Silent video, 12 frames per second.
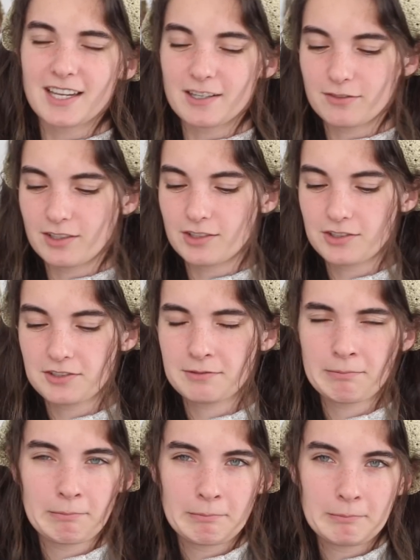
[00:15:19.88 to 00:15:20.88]
thing I finished,
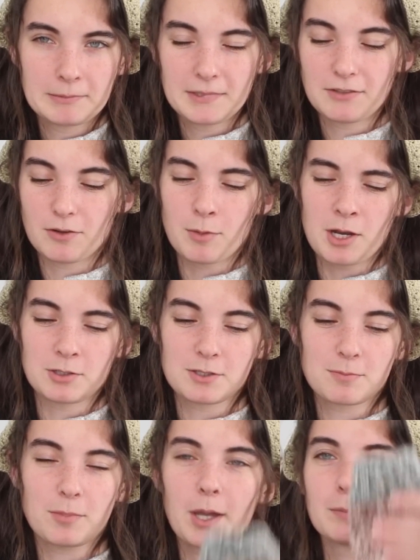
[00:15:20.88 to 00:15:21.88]
if it
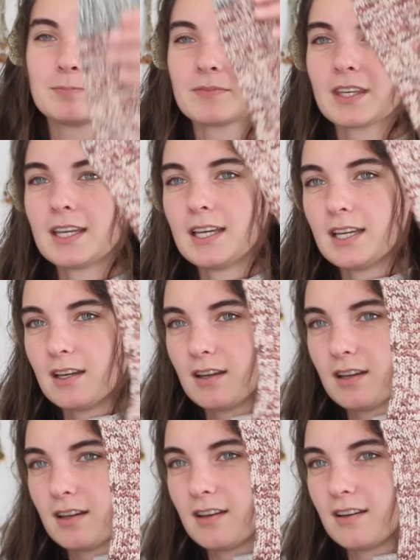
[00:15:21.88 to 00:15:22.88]
matters. But
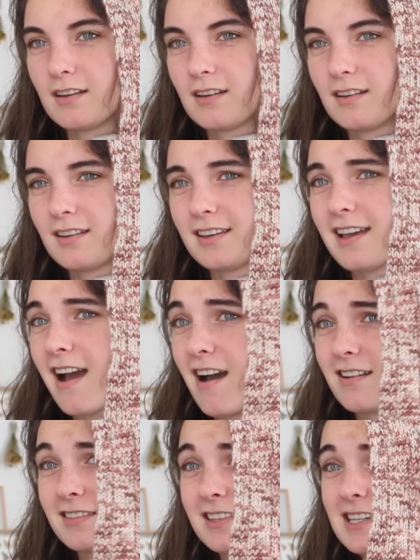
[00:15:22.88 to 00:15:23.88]
yeah,
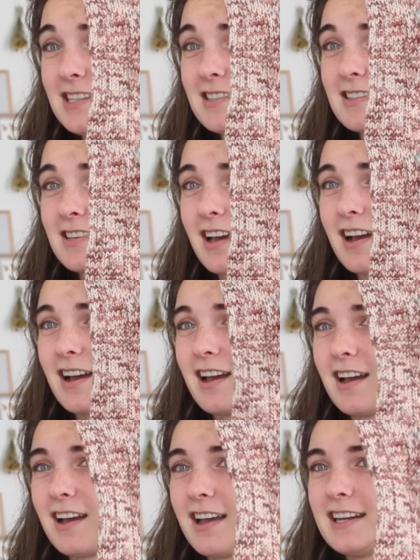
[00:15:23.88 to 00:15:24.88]
these,
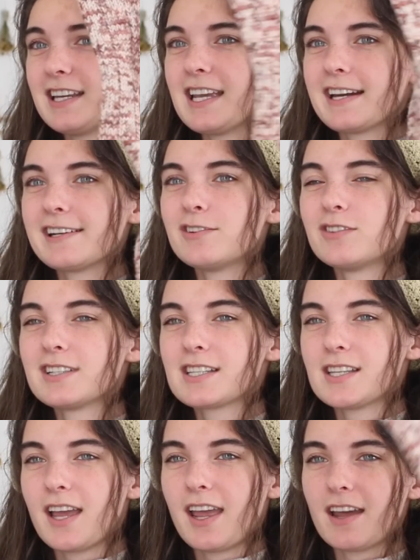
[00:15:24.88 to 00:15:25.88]
and again, I don't want
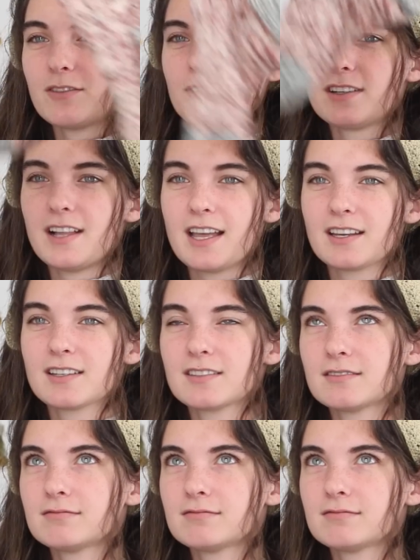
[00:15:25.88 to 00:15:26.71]
to like